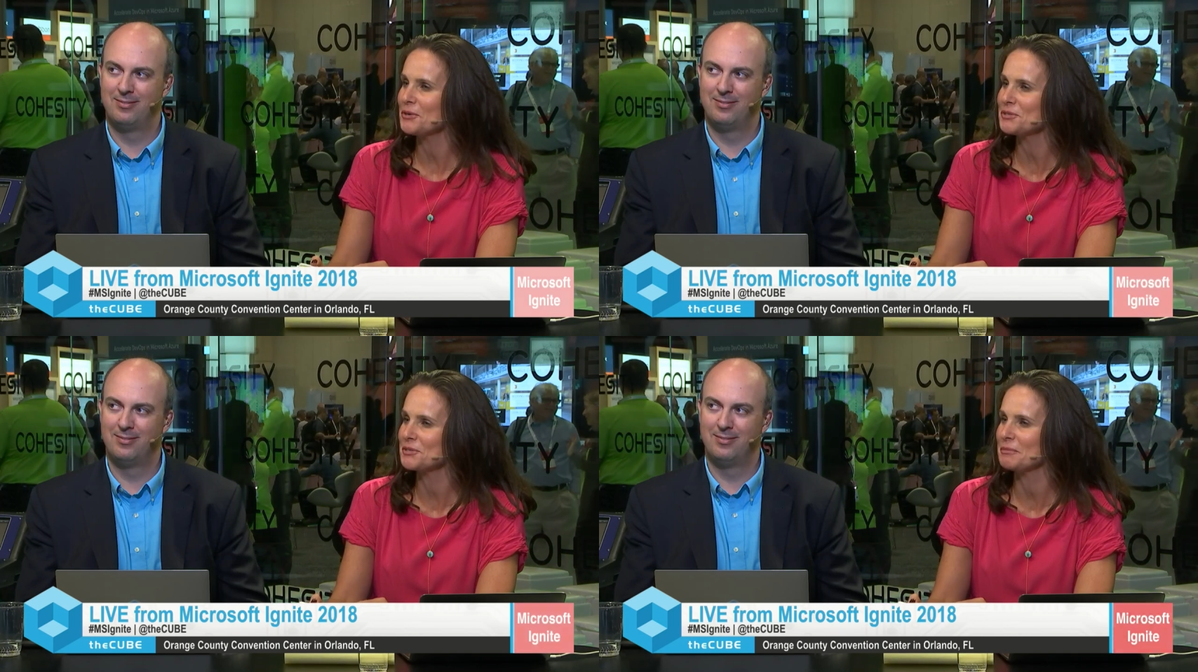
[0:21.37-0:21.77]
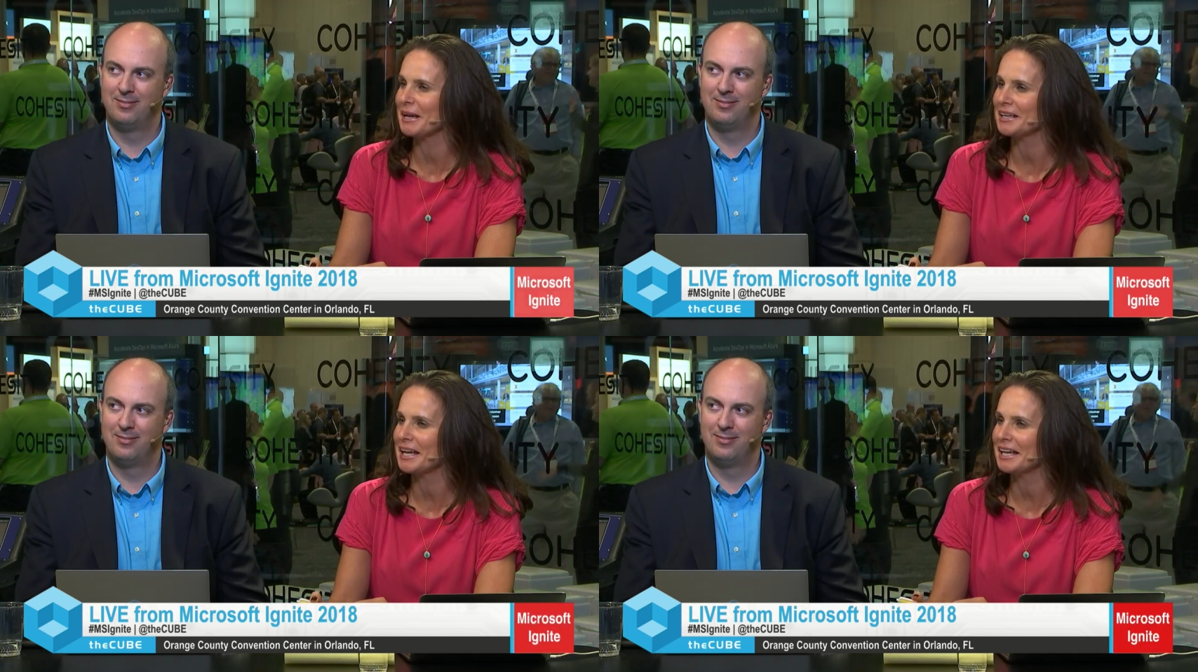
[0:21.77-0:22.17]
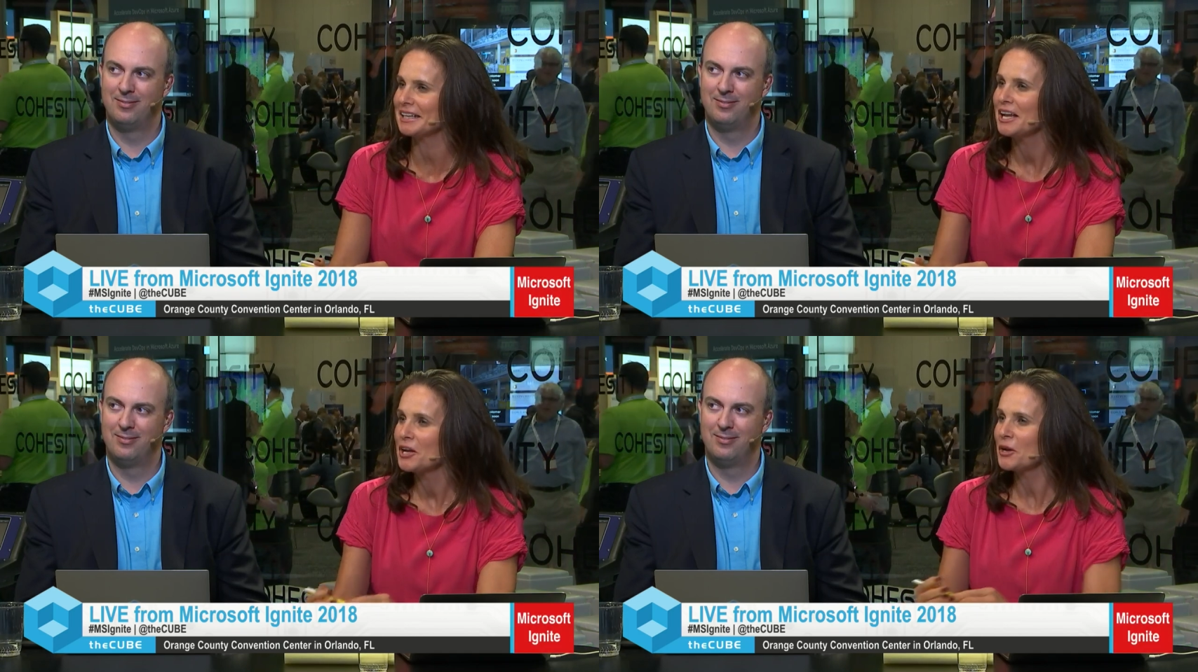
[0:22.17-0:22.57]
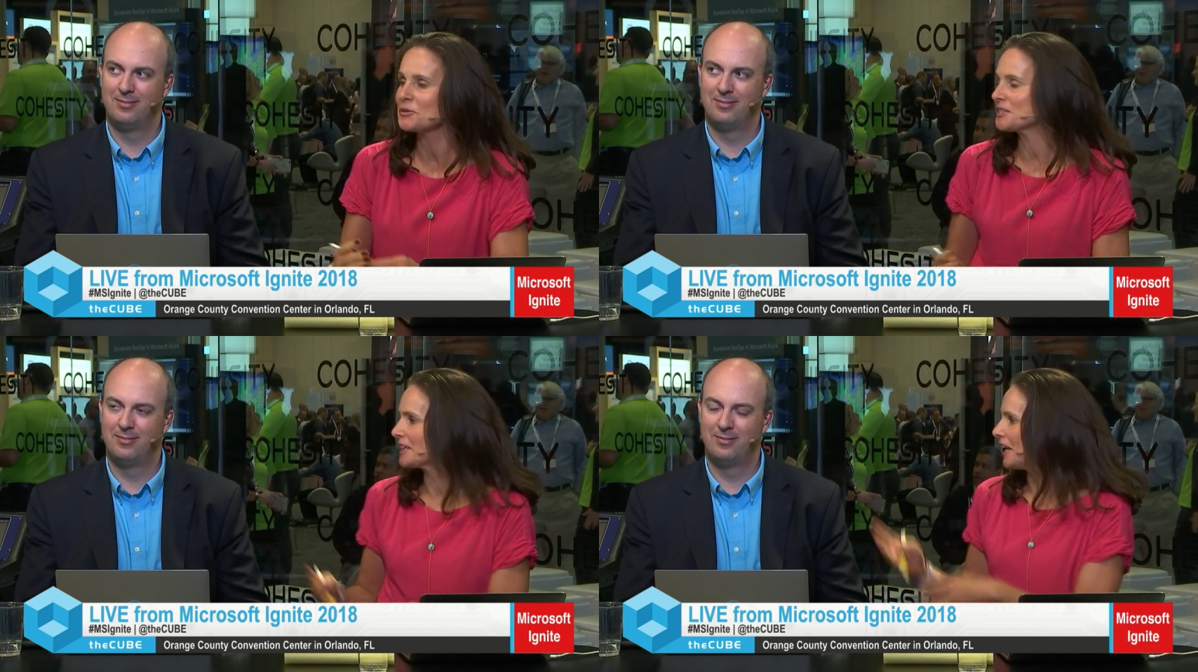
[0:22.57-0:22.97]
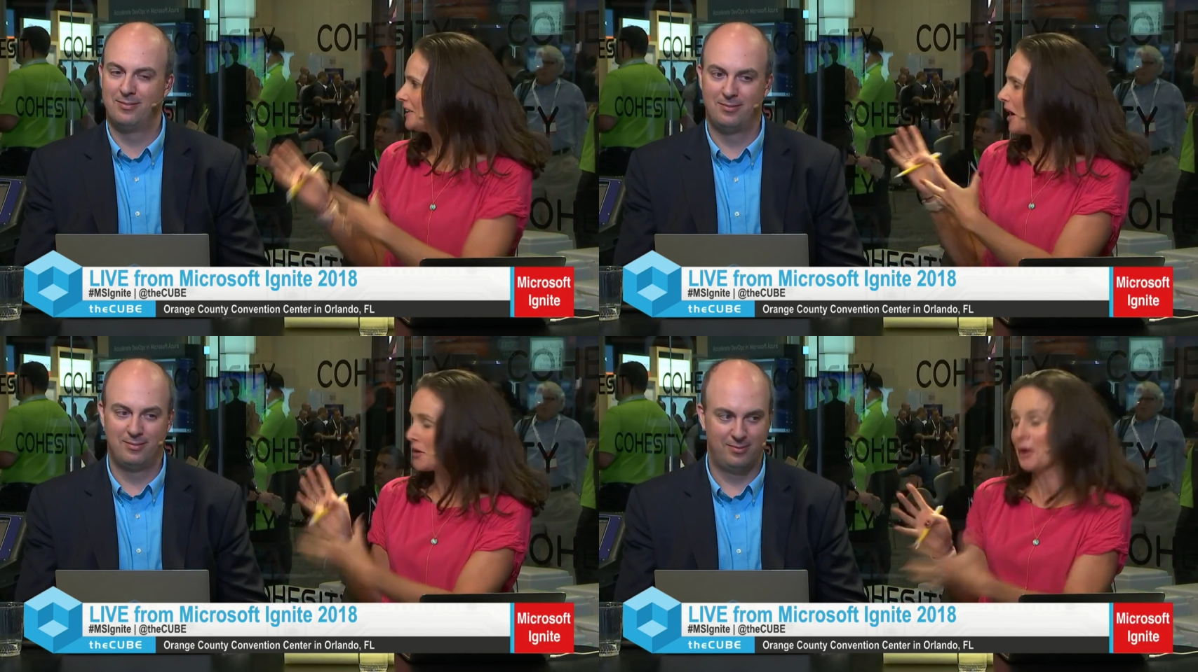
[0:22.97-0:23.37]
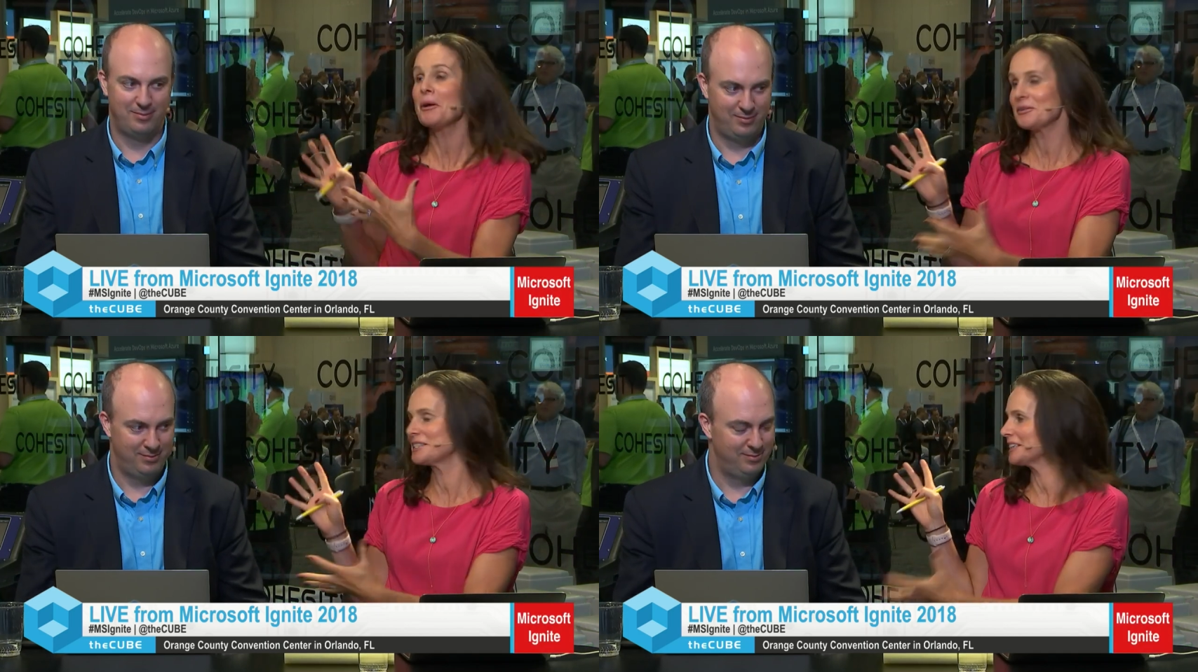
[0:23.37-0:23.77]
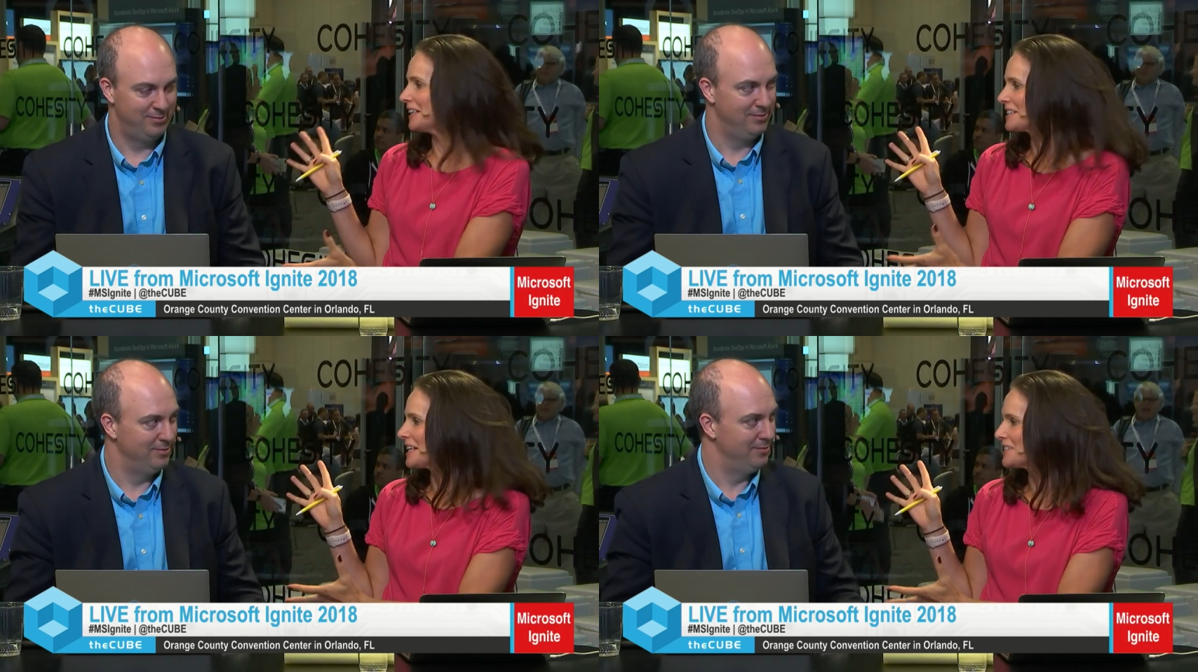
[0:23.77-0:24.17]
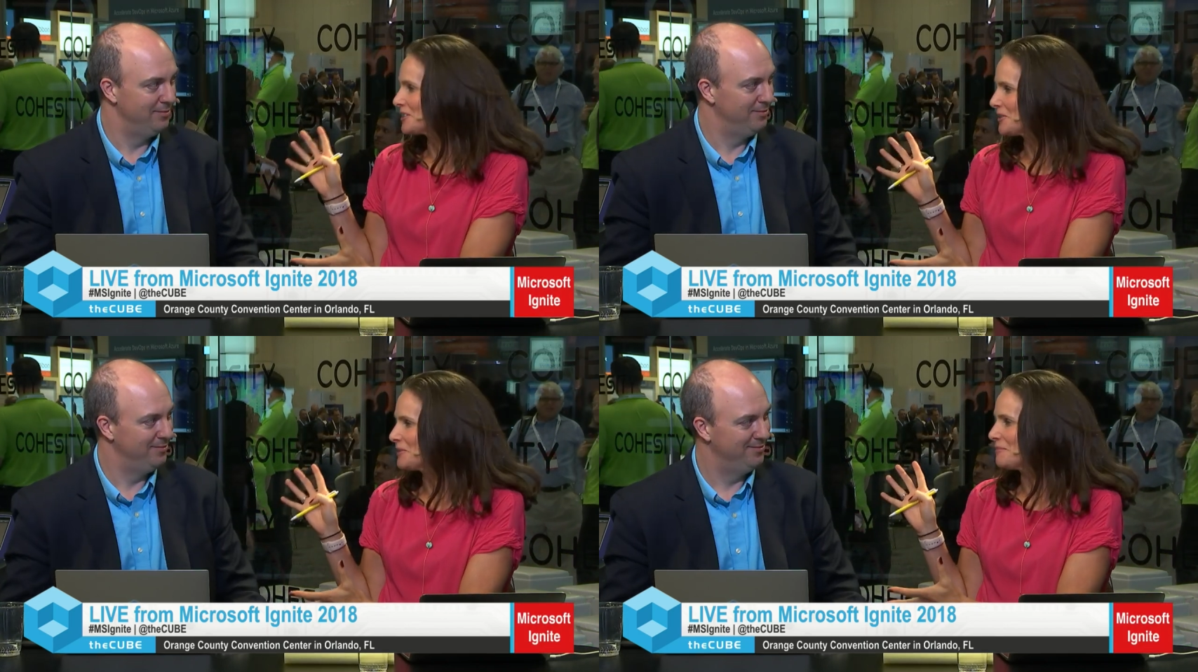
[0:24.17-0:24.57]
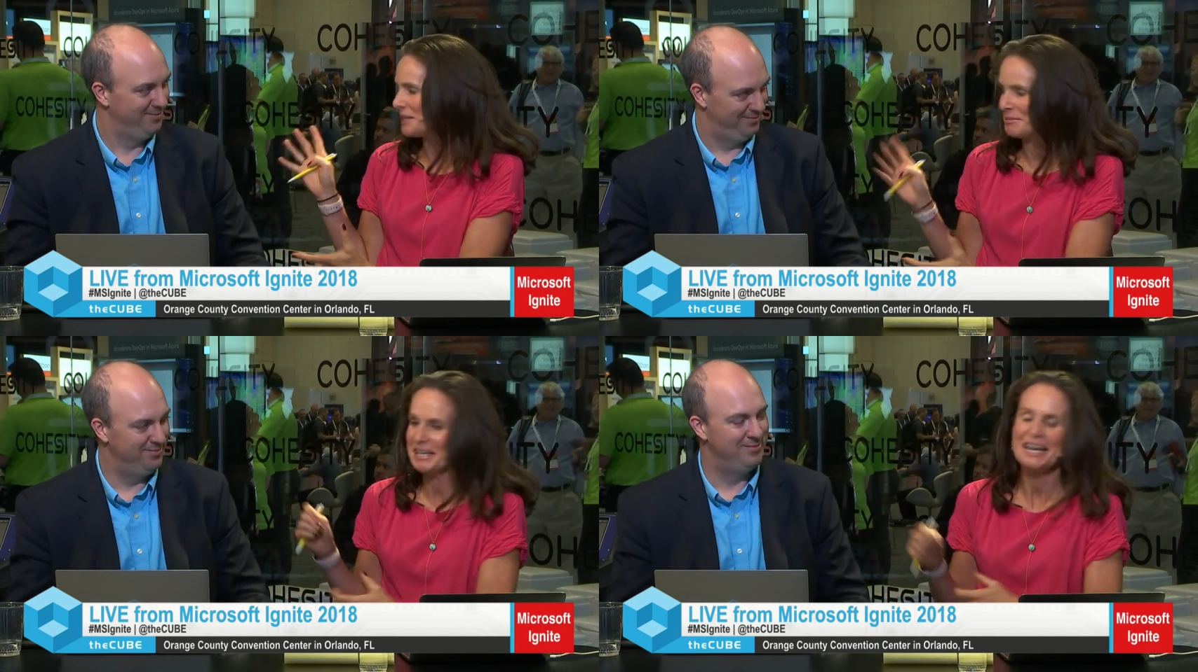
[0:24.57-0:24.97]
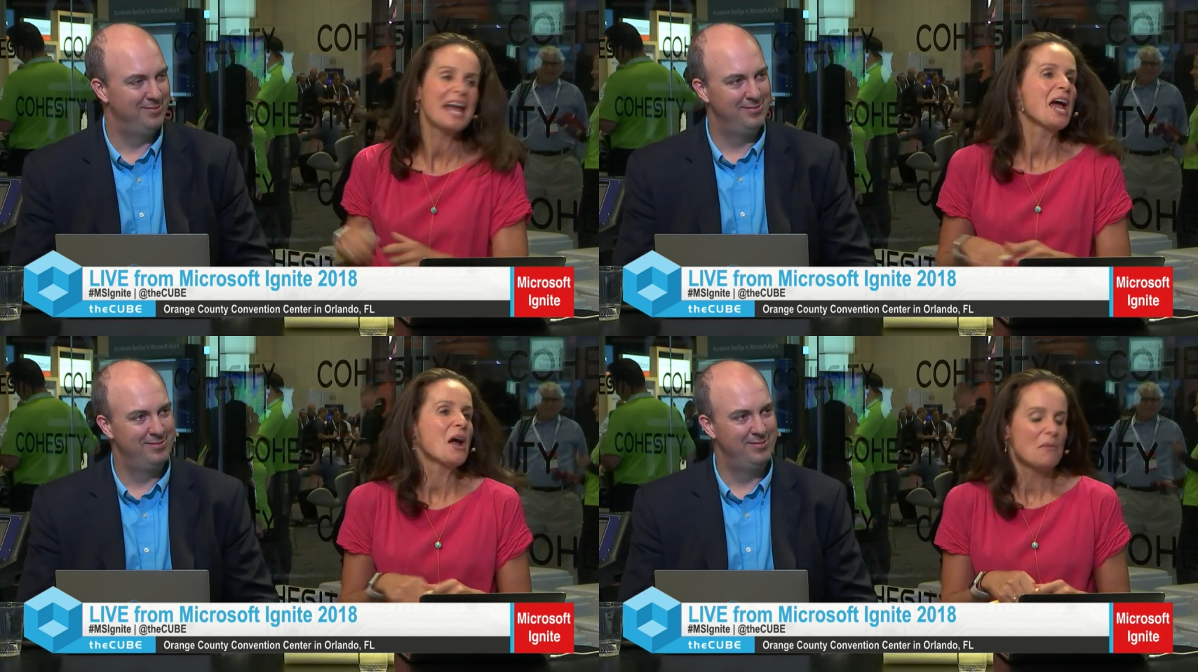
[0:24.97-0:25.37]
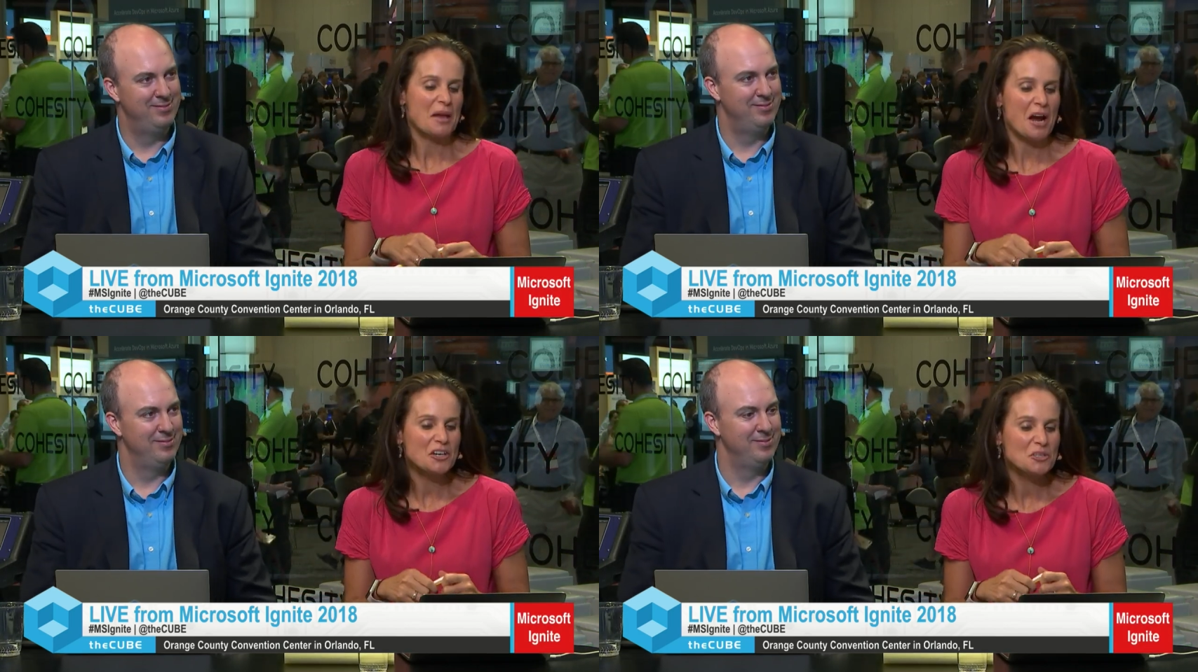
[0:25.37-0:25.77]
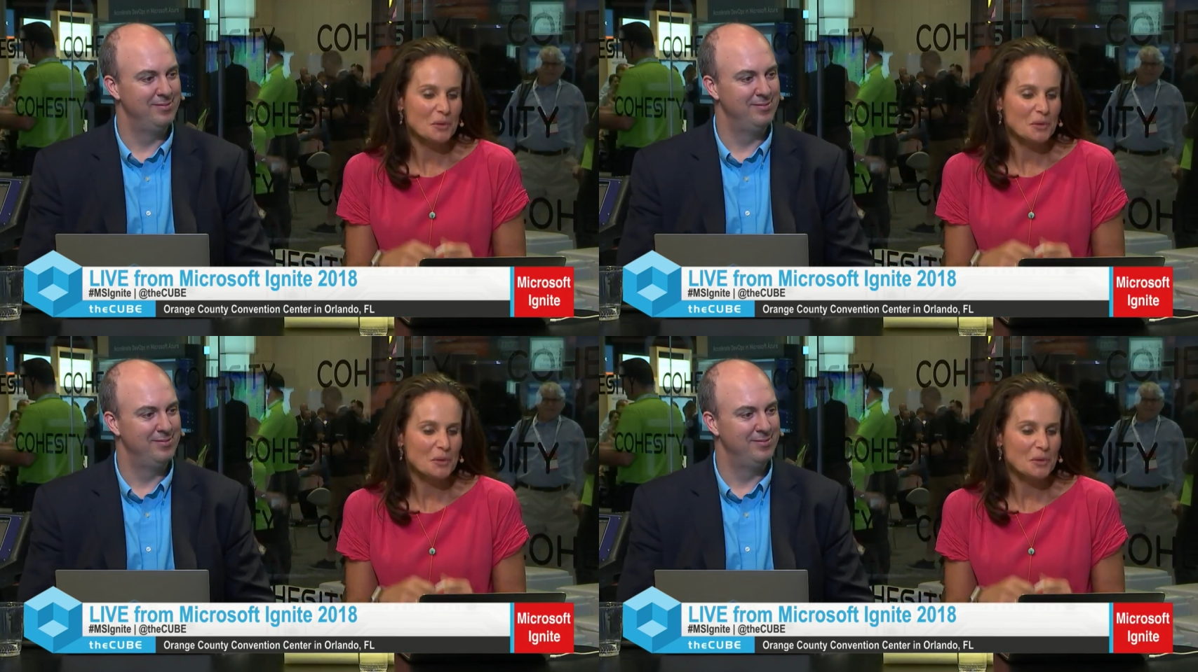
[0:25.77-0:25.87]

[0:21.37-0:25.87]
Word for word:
Speaker 1: host, Rebecca Knight, co-hosting alongside Stu Miniman. We are